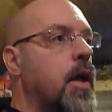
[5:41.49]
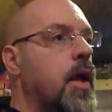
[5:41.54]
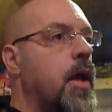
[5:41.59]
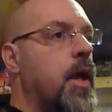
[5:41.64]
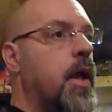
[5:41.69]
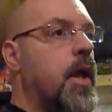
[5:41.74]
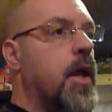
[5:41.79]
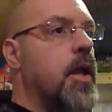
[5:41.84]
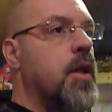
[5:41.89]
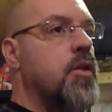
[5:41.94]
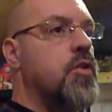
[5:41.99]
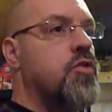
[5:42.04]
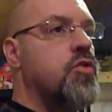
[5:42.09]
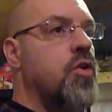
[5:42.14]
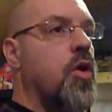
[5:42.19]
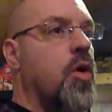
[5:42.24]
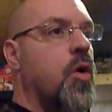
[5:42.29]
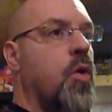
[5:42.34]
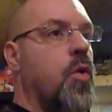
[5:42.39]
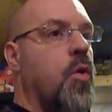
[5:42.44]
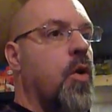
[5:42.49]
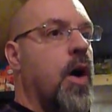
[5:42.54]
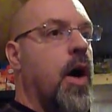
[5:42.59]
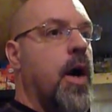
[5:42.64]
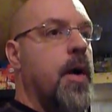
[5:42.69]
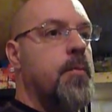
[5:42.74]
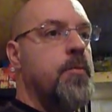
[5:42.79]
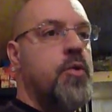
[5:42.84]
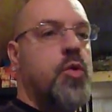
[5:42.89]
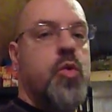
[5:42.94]
and so
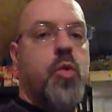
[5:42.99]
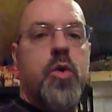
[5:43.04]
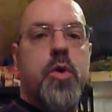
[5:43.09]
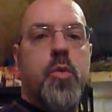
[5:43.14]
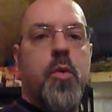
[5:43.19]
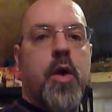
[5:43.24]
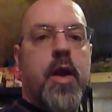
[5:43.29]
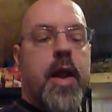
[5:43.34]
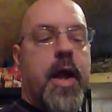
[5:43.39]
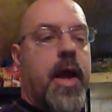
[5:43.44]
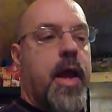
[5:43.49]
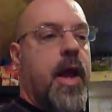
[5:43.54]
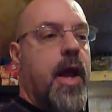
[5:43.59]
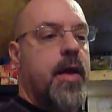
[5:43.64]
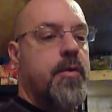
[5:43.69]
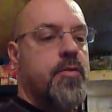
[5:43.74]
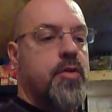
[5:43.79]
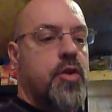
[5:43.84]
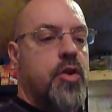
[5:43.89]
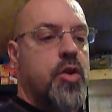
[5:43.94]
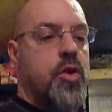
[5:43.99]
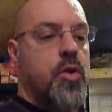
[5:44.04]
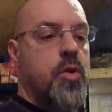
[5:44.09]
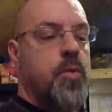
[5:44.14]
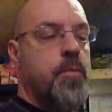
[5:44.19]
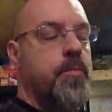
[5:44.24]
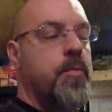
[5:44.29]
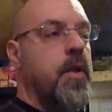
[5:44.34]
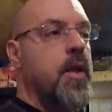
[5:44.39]
I'm doing what I have to do.